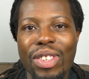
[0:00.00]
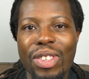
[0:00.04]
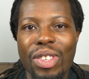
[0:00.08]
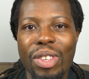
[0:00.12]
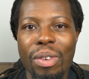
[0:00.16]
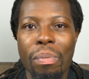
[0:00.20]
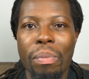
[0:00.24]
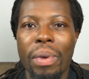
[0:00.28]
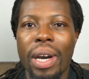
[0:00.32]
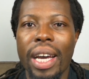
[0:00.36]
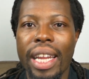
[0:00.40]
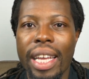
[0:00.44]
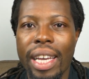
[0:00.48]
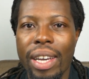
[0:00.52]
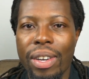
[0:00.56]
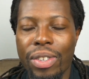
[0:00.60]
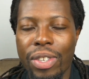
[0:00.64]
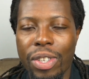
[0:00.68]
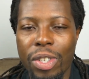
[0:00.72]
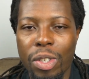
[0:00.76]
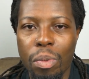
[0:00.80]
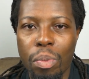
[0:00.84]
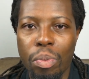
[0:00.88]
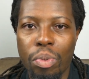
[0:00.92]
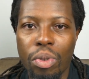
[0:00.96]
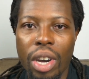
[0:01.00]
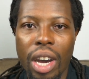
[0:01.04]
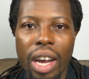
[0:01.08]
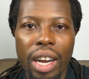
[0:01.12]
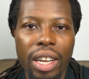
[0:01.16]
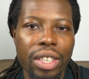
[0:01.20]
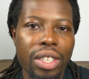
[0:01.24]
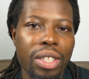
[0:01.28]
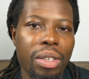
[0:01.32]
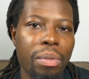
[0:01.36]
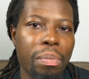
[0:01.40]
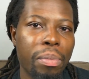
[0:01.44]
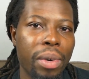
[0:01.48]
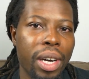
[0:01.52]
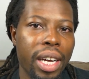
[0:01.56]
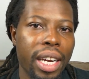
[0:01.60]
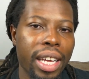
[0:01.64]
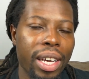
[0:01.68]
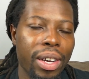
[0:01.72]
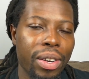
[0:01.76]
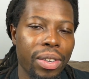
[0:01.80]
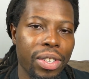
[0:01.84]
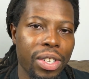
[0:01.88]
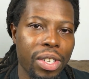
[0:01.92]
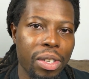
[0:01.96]
somebody else's product,
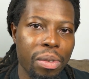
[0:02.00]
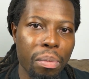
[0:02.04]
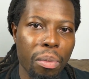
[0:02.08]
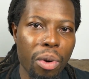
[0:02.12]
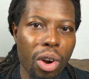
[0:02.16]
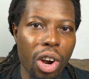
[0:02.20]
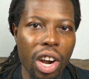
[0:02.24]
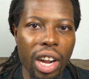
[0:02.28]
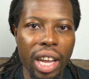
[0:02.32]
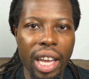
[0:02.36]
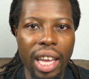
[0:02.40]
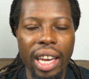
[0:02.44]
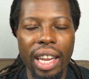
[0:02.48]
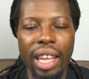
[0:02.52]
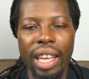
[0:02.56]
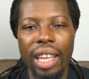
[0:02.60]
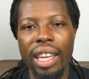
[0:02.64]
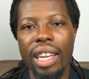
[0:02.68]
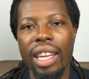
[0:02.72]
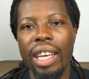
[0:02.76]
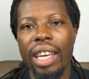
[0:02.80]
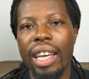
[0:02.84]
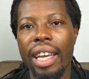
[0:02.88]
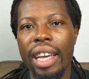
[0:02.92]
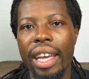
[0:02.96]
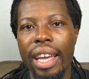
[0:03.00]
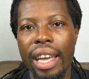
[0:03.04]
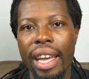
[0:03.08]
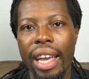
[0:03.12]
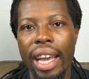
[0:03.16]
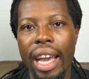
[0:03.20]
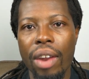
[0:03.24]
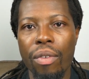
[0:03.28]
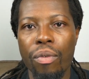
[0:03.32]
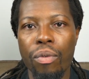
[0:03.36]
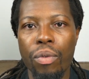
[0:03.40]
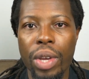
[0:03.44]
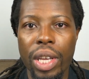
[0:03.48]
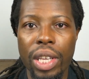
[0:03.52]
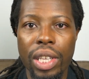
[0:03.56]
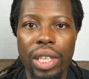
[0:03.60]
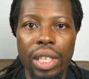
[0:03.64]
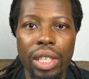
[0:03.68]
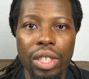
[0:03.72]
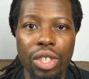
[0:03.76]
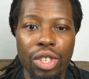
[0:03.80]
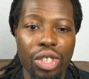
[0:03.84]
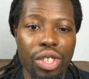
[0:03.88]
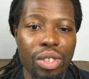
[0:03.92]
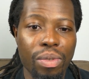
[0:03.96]
somebody else's marketing, and
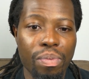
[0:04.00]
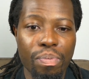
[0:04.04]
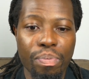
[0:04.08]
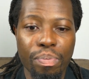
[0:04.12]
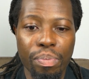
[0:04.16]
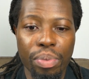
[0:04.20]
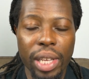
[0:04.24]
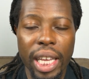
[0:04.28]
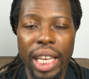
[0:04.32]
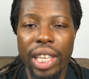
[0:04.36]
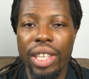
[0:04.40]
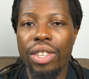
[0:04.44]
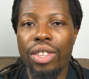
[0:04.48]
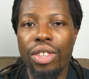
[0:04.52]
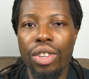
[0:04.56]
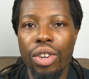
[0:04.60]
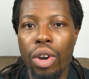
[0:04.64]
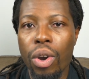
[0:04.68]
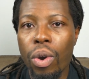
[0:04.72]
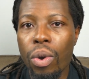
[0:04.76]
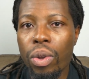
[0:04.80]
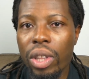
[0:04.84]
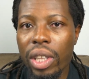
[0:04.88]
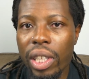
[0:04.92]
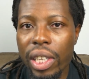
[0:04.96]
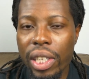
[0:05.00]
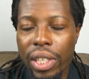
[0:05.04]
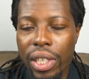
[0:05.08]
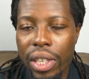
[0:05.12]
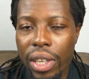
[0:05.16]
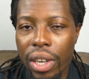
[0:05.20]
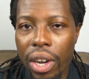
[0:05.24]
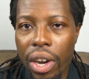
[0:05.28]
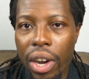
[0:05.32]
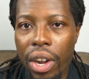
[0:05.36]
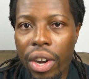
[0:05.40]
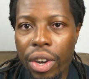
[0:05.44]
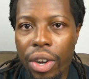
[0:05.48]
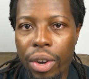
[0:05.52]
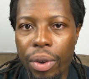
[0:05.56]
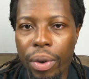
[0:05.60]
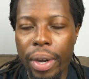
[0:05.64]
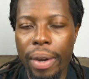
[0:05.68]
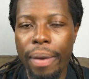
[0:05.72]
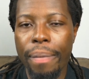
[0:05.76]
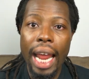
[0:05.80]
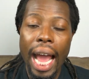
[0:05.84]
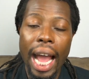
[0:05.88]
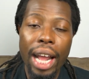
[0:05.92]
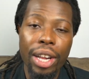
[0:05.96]
just placing your own listing under
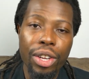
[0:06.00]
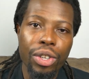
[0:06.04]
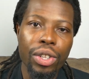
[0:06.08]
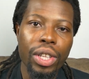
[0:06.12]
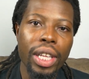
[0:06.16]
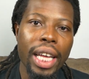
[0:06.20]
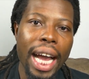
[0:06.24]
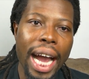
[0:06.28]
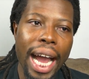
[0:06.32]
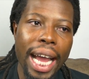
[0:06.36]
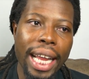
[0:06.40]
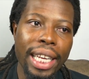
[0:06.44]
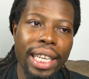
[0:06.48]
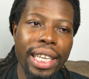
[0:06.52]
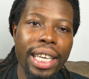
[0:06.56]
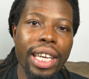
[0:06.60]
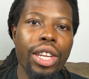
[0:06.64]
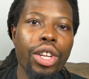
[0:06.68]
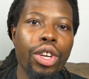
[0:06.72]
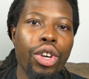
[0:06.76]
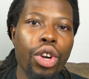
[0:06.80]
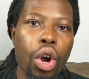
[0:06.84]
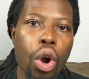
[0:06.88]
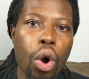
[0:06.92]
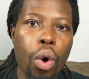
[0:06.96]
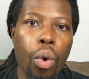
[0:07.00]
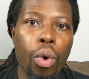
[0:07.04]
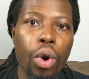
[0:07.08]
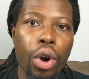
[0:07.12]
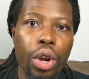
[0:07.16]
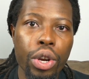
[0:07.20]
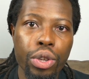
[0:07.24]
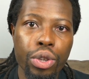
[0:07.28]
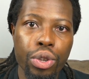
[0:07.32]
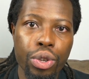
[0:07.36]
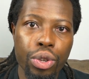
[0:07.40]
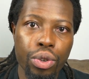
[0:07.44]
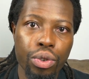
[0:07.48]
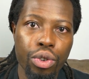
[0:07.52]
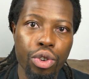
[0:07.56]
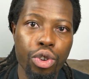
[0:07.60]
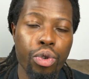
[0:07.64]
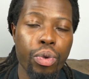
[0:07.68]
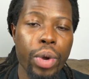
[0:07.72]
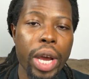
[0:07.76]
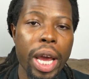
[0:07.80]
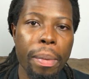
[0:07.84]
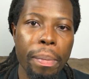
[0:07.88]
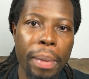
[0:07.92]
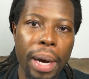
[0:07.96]
it. Actually, I did go on to
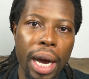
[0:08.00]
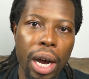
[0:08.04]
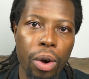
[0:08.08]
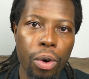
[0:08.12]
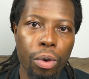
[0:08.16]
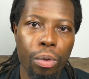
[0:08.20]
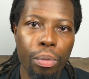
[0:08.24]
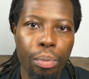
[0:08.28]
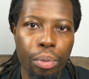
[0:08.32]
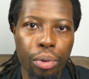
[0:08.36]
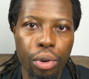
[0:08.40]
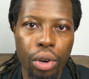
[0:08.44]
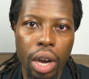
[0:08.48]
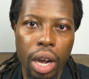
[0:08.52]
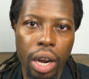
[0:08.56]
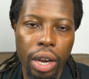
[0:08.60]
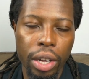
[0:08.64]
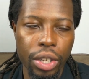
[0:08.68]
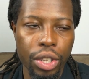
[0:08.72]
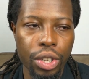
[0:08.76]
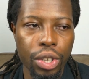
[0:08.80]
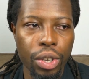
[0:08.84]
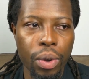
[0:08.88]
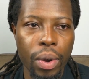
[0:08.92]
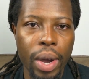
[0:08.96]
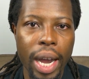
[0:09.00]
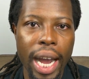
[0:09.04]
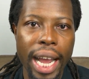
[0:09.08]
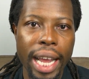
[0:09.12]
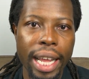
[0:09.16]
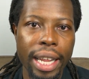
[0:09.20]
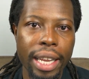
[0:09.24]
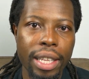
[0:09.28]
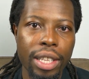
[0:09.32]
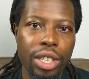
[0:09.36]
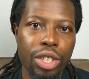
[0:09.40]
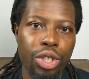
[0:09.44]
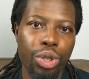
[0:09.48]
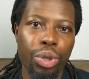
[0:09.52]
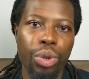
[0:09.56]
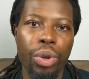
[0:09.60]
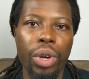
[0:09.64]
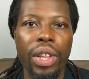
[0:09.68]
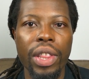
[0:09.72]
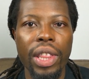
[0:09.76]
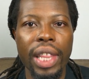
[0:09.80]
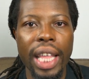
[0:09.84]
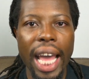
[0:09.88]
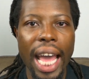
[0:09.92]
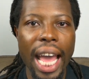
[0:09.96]
create my own product, so I
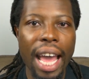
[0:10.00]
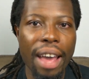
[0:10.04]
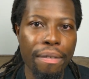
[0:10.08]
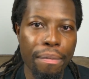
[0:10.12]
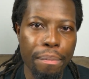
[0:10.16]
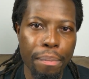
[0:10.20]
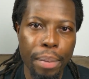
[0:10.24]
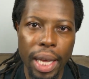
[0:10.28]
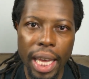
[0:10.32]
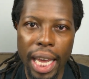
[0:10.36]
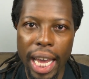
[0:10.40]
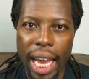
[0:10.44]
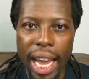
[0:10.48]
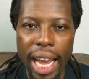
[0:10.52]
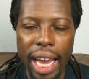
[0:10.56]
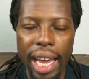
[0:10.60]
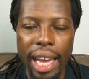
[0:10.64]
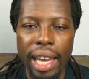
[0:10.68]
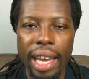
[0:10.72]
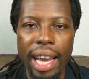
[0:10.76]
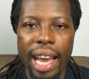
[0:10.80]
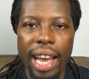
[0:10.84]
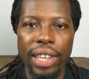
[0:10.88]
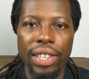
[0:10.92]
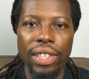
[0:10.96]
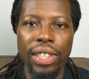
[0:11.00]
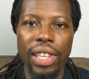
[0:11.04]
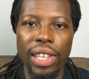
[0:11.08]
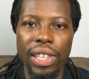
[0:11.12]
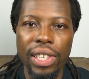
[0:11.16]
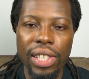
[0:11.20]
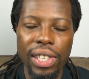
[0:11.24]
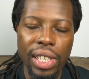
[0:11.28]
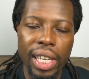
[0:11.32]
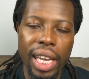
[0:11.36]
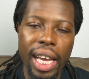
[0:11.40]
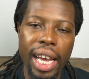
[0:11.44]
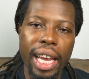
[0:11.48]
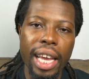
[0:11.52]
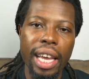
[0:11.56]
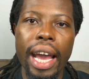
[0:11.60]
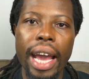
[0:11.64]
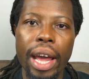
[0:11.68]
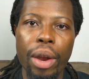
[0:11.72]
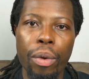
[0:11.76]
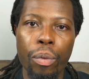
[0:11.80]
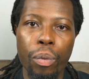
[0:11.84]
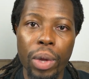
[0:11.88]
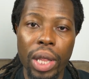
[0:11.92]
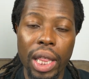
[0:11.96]
joined the FBA, as they say,
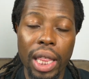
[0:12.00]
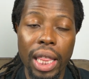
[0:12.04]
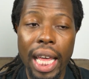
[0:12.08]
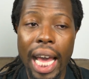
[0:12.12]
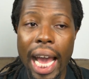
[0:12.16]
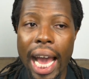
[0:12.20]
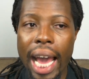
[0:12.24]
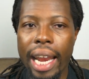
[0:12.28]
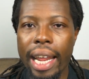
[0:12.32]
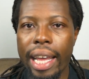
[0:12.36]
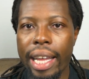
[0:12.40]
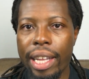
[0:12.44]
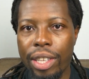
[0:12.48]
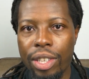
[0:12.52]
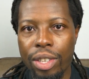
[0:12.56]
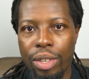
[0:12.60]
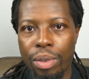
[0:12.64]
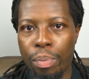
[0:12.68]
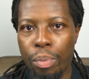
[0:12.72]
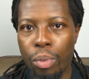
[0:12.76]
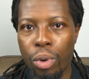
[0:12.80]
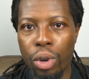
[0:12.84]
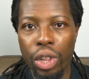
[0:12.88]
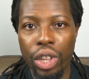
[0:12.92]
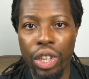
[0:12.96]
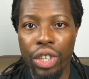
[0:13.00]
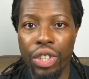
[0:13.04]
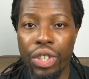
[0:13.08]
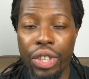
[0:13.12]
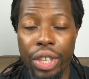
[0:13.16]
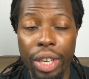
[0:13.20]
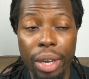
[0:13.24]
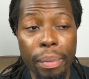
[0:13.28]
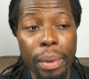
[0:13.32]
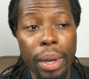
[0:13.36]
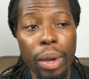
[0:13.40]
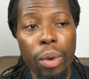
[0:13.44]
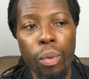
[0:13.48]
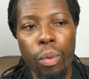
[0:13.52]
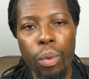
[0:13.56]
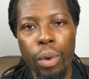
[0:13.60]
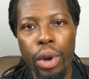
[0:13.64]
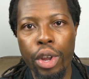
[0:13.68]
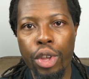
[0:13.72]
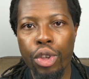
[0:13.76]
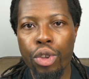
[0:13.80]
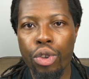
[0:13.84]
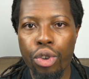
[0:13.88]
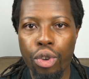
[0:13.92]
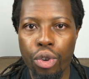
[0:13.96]
and with that, it's more legitimate,
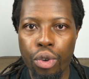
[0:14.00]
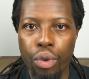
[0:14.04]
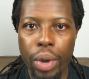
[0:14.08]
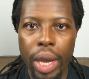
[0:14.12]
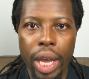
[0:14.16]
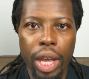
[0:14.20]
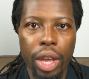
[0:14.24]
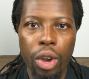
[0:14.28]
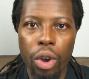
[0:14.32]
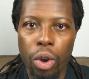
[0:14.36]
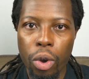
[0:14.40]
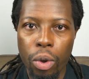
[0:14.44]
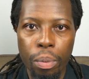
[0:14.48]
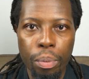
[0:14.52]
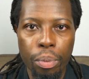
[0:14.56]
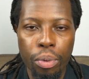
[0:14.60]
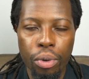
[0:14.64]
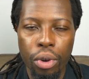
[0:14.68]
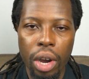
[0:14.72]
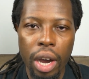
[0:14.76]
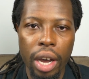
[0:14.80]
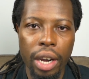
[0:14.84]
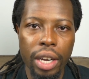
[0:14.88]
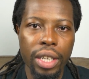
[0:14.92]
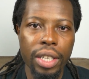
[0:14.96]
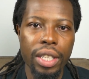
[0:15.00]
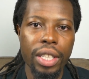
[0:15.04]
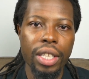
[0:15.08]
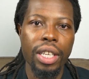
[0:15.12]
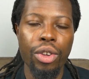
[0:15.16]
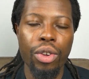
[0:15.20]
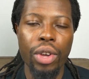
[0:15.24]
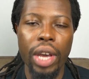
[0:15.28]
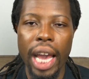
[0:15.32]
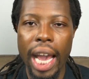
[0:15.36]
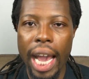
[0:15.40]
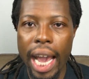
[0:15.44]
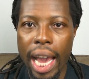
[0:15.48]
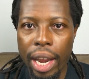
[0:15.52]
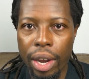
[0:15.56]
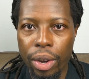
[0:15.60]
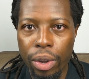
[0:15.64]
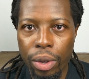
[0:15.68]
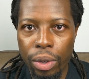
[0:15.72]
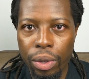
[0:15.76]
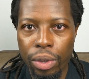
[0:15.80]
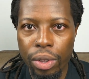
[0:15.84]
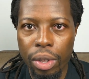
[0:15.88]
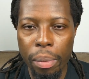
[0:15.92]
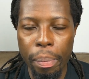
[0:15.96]
where you create your own product, you
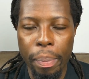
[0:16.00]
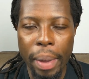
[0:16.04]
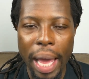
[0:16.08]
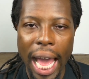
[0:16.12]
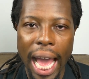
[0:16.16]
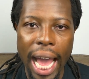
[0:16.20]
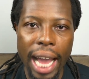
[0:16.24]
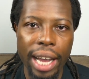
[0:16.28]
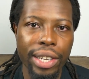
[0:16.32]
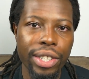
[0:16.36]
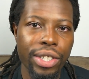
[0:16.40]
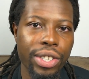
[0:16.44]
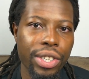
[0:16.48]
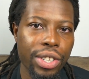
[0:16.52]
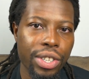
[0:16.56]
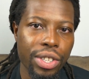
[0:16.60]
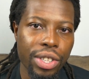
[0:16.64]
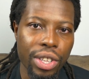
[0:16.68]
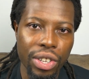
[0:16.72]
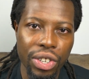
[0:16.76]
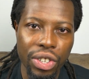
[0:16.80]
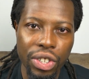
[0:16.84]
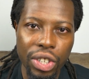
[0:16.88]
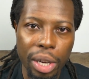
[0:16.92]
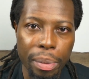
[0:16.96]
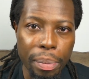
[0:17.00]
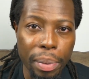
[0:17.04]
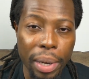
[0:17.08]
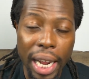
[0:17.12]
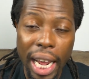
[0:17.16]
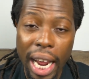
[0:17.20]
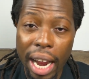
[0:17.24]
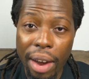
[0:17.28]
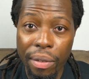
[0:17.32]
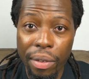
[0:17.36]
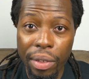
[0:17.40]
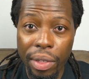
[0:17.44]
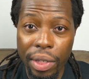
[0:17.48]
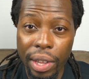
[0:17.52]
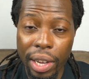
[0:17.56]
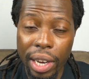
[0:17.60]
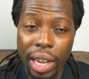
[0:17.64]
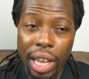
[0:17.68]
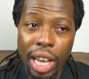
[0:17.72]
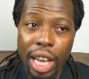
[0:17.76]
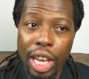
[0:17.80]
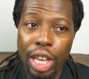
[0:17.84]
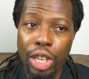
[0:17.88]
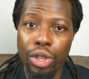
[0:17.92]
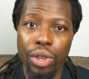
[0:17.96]
handle the packaging, the shipping, everything.
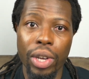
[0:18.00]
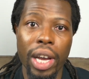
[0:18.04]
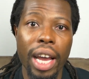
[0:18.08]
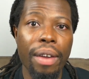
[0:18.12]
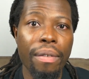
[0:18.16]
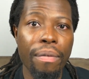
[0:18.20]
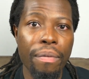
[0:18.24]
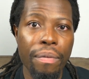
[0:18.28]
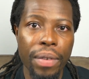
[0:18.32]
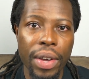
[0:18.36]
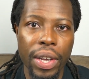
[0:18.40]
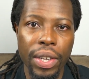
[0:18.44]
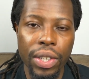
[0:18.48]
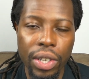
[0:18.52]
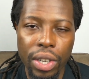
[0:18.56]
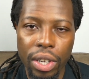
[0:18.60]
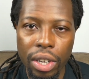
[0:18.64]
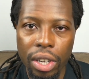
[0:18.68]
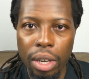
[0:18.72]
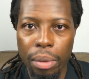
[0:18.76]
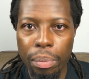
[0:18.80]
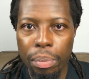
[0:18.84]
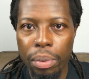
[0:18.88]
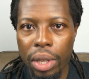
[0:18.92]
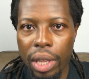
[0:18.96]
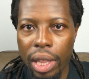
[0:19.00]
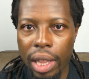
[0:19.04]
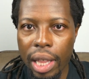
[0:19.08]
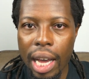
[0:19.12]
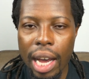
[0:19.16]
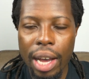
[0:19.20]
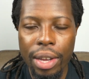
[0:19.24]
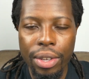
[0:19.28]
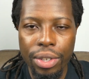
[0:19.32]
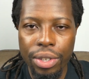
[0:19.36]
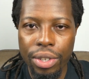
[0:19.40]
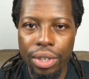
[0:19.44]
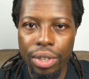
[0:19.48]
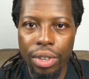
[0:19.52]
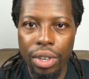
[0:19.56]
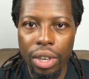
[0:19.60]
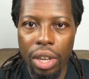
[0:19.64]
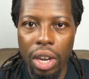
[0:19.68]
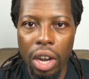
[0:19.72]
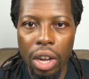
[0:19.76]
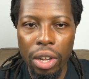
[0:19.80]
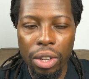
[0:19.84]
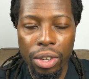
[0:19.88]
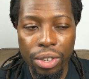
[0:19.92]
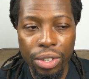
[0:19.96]
So I invested a couple of thousands of
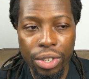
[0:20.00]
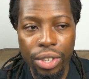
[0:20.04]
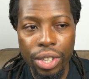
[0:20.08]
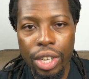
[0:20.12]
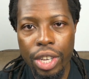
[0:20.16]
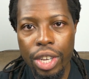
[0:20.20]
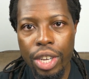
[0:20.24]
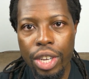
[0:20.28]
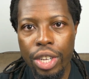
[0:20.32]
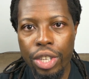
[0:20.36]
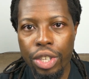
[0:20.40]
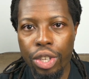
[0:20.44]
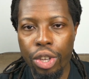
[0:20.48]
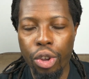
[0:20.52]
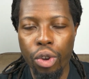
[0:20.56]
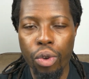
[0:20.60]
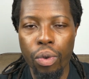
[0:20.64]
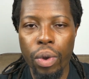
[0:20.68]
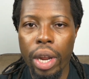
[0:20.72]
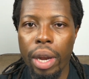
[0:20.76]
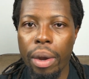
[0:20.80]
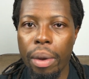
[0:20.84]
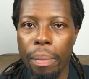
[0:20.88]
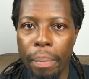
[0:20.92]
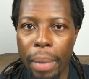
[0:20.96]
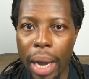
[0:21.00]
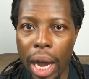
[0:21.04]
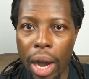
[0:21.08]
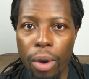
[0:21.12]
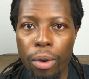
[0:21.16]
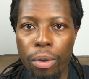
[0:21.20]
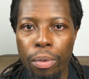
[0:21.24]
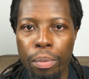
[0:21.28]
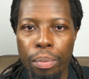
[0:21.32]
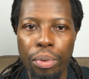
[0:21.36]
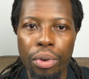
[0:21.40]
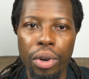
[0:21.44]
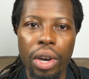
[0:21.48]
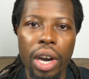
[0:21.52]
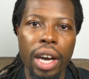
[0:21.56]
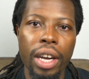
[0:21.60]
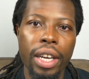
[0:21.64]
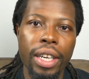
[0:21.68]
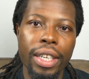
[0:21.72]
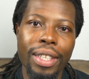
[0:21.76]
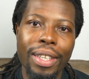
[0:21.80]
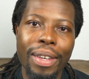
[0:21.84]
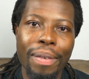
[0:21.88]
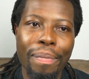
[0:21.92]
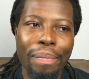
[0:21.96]
dollars to create my own
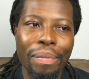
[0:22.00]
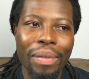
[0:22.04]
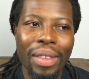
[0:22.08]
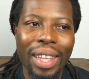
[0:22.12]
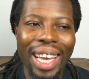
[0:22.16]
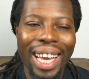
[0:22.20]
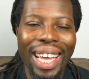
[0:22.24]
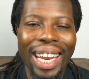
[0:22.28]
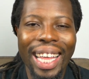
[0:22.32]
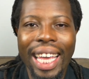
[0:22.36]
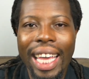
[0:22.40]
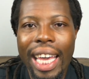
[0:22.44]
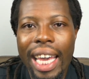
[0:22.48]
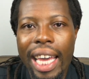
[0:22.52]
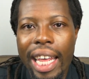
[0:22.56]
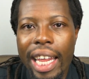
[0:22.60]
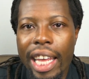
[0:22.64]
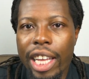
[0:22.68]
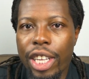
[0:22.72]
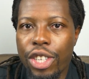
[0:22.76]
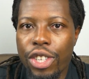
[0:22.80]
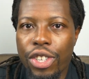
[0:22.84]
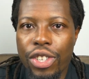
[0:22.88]
product, and again,